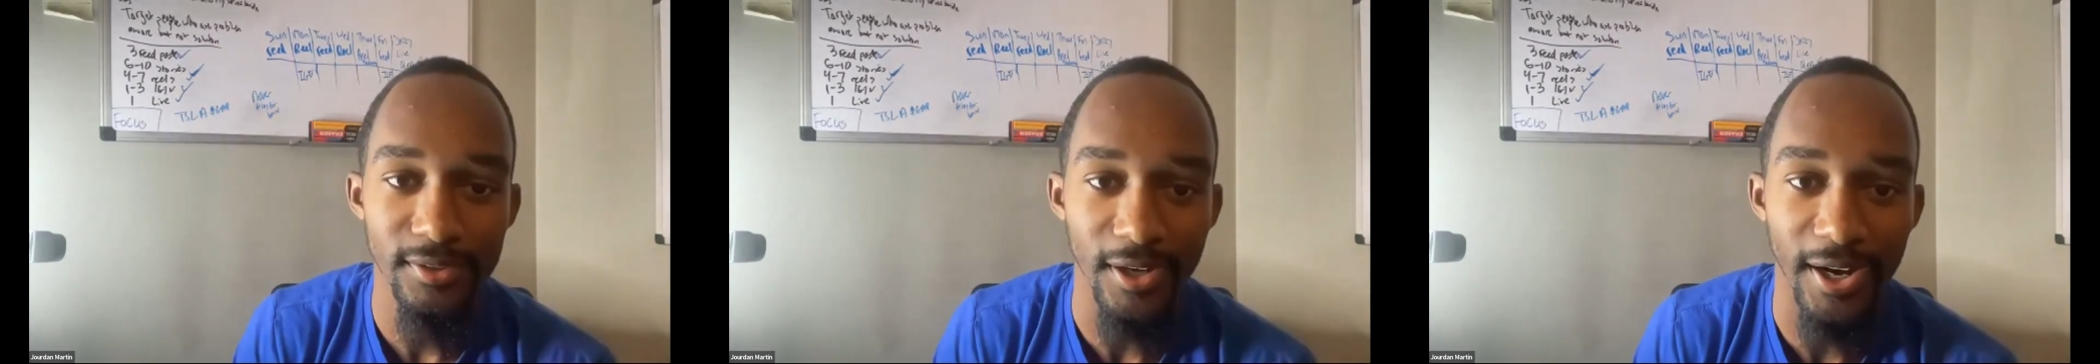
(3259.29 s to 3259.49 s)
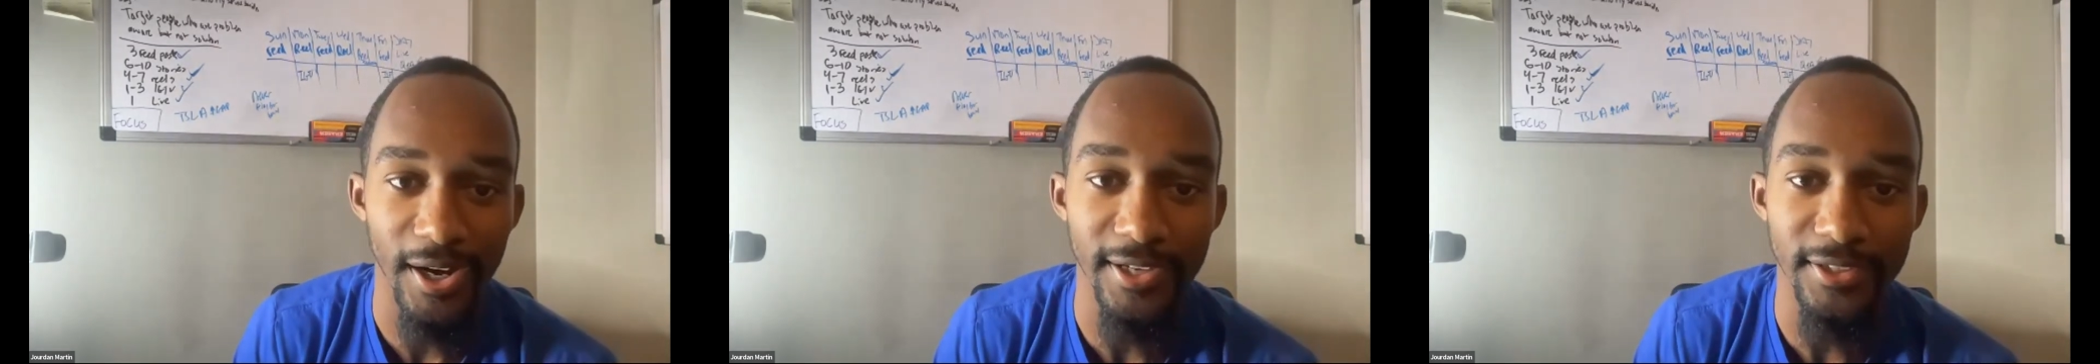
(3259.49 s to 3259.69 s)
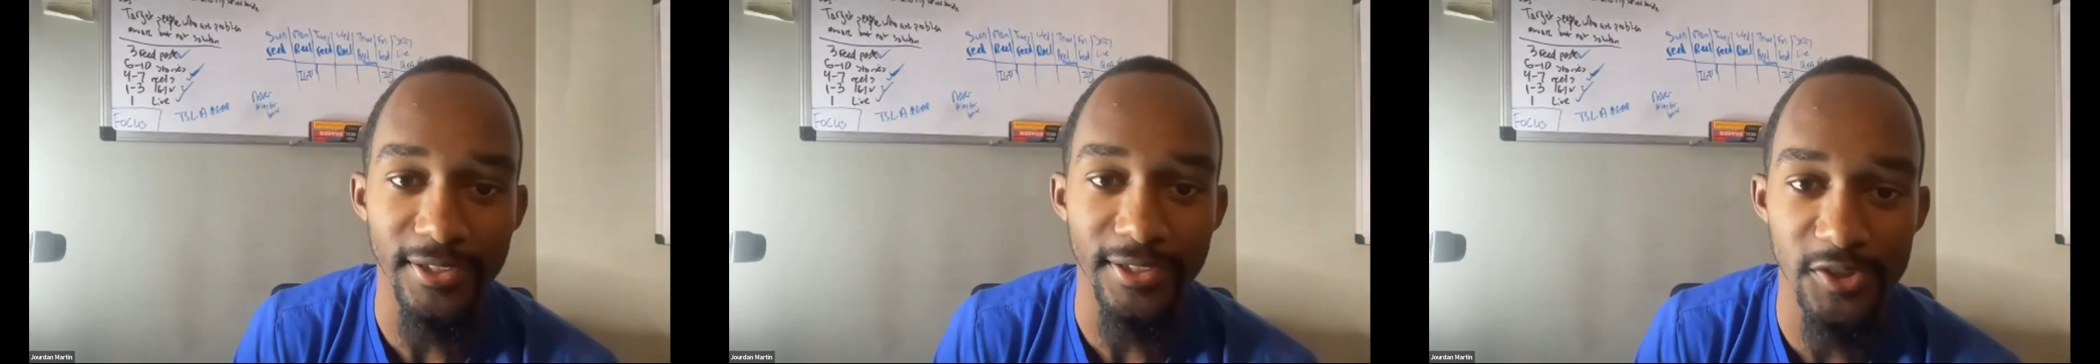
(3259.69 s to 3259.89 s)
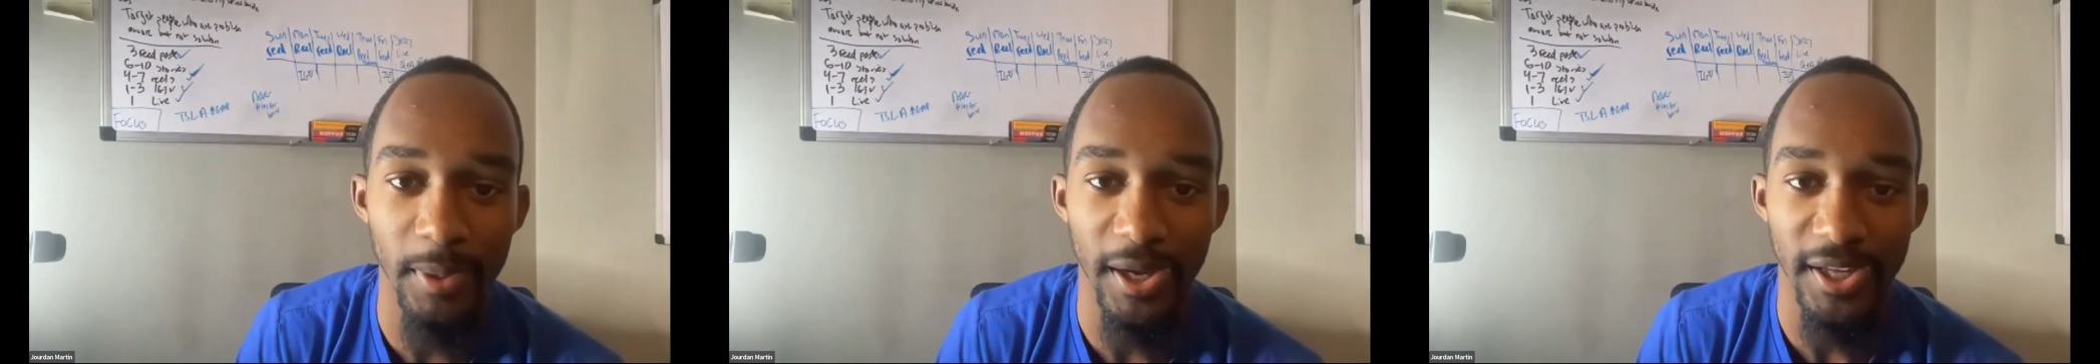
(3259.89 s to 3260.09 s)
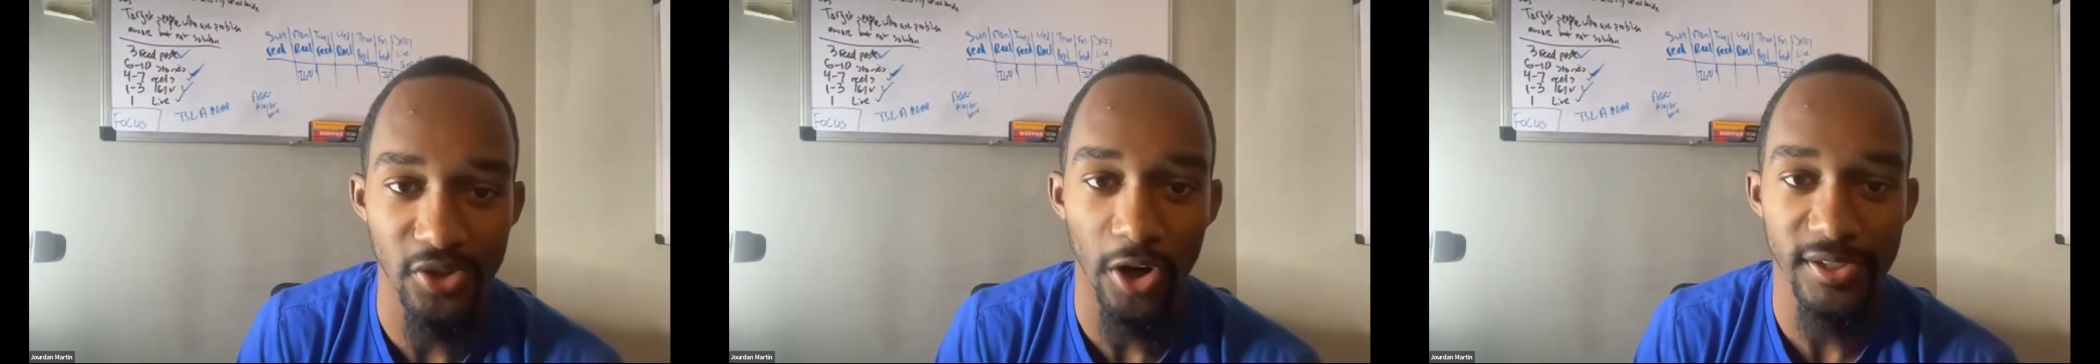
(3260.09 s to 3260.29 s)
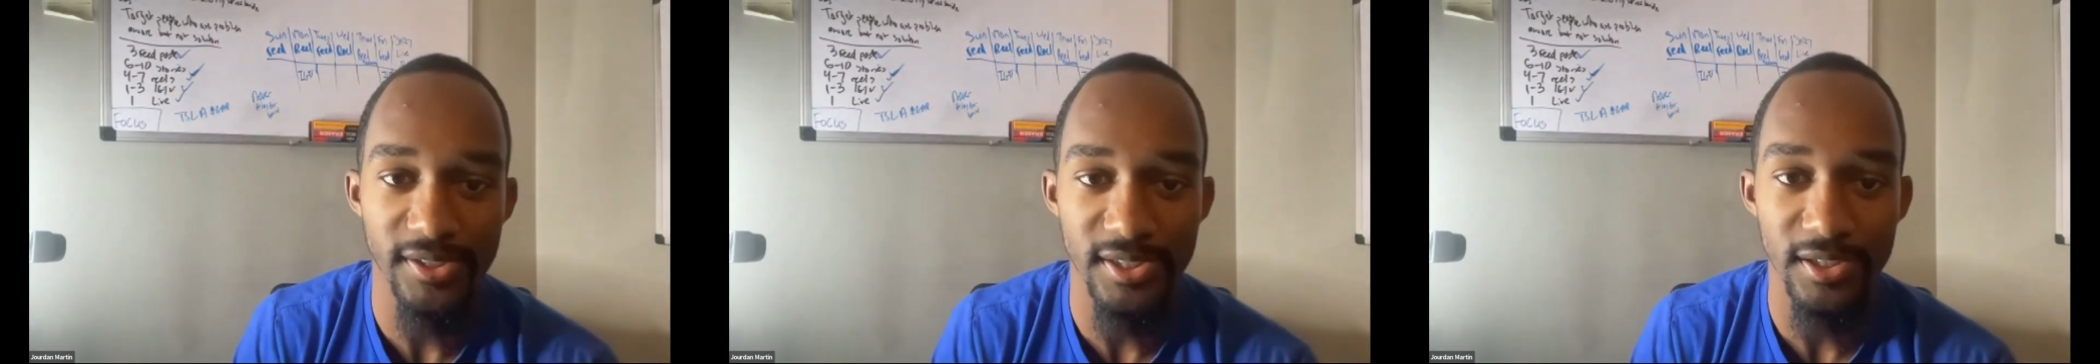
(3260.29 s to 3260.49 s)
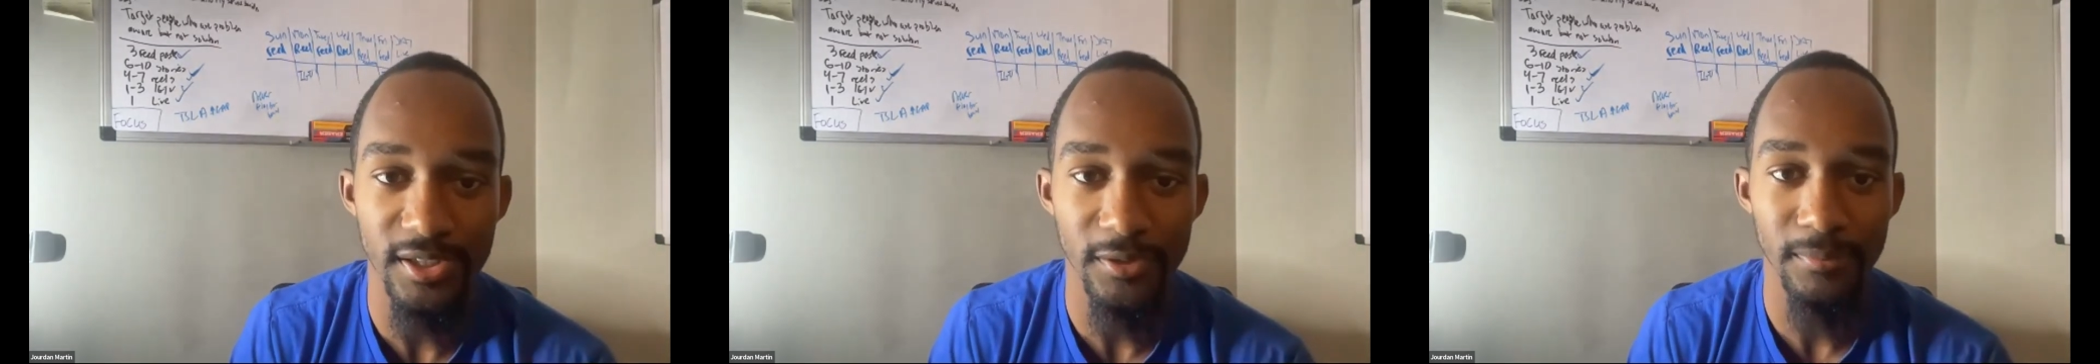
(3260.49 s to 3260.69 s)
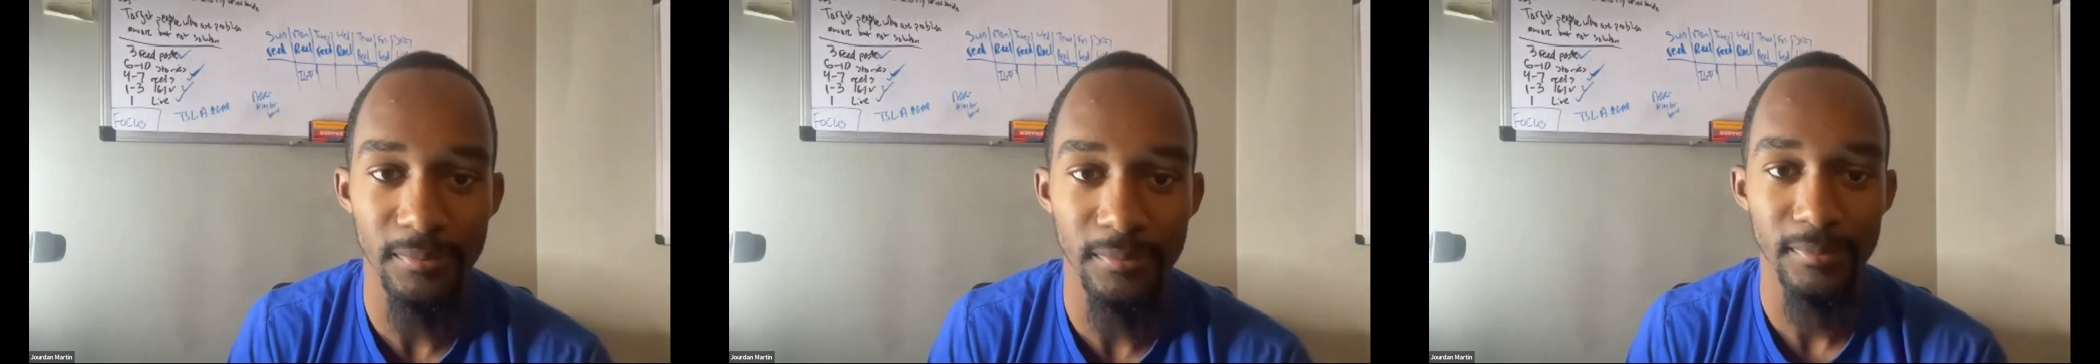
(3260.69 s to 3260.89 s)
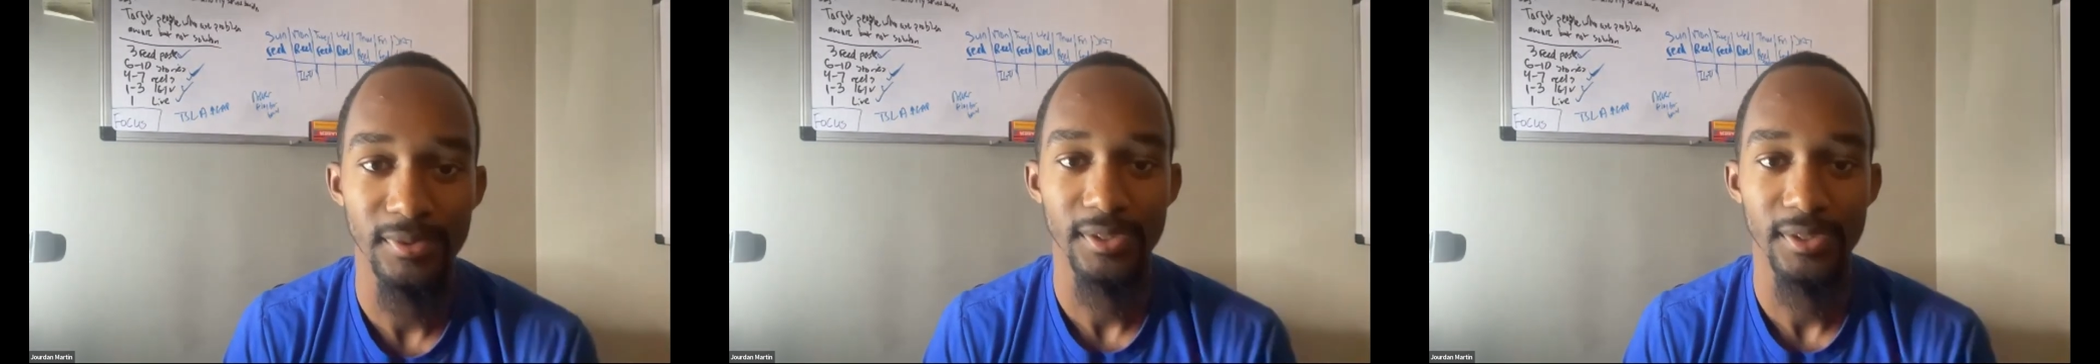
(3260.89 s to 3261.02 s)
right? Just by talking to them,